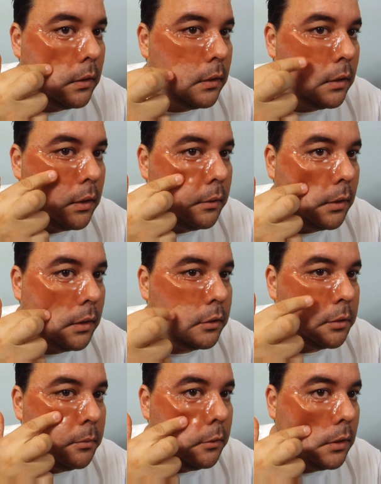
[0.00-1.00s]
There we go,
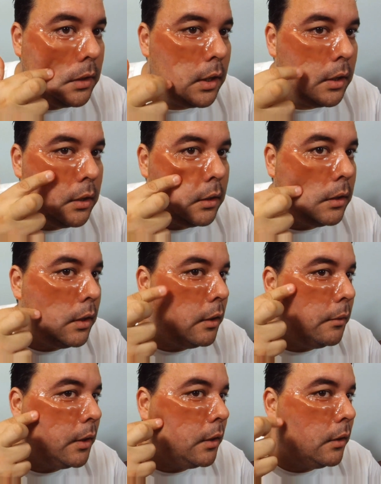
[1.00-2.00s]
smoothing that in, there
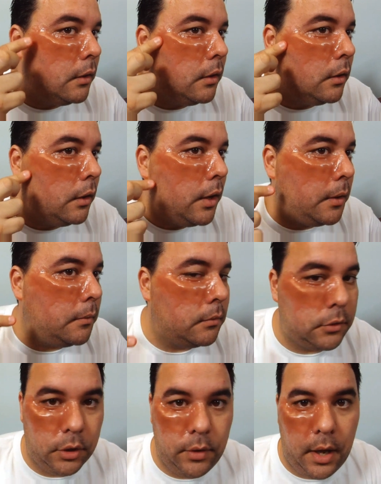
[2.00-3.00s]
we go. All right,
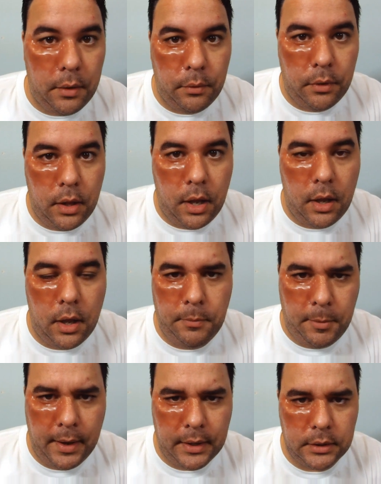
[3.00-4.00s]
so I'll be
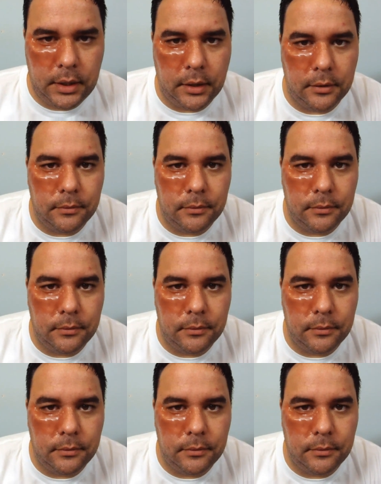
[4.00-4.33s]
back in a second.